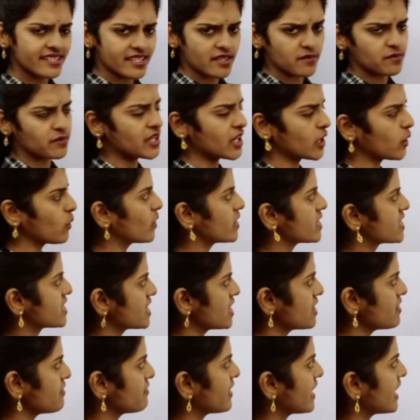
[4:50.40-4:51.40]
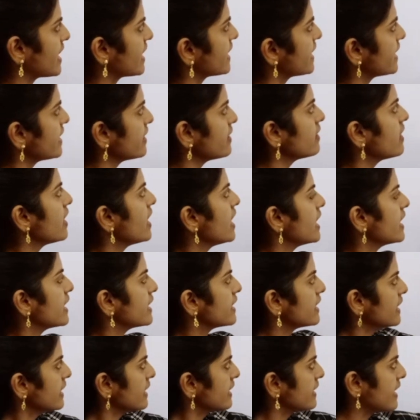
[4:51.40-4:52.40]
a similar question wherein
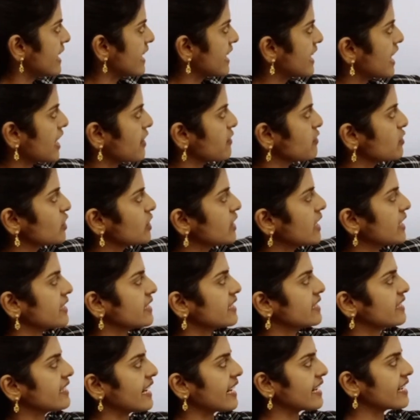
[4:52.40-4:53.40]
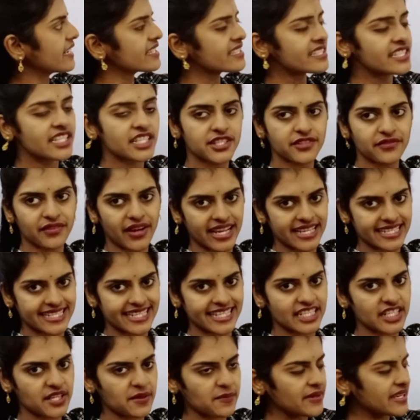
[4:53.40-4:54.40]
they gave you that the radius is 5
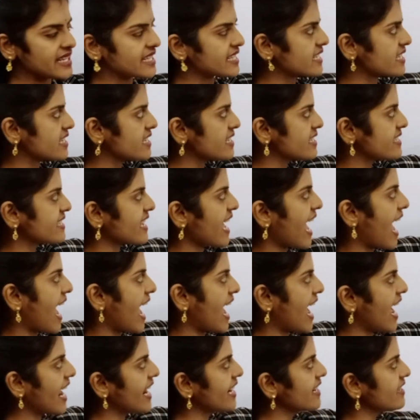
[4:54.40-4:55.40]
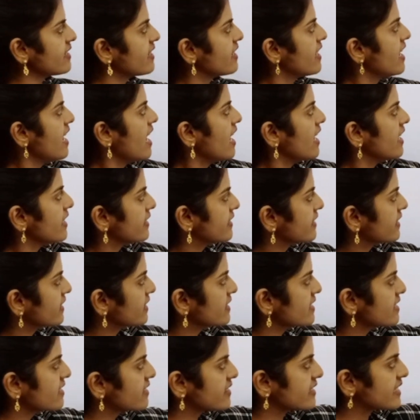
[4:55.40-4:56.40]
centimeters and
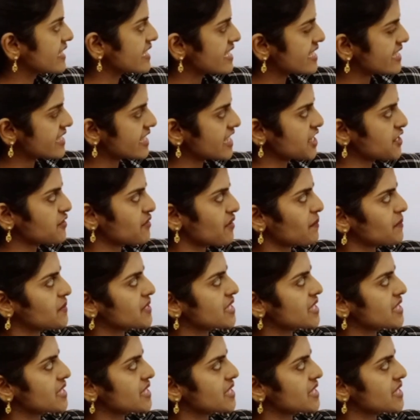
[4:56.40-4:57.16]
the distance from